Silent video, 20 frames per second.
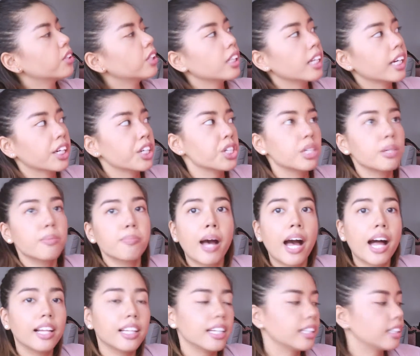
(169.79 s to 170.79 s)
Collection
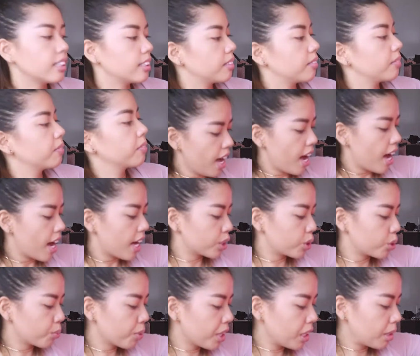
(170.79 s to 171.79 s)
Palette, a
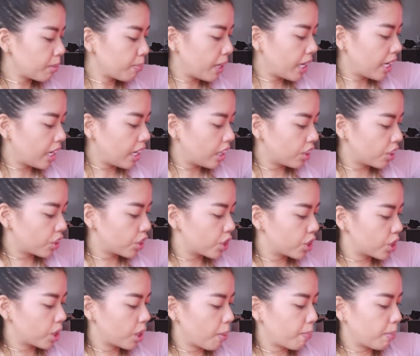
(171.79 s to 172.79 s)
Sweet Peach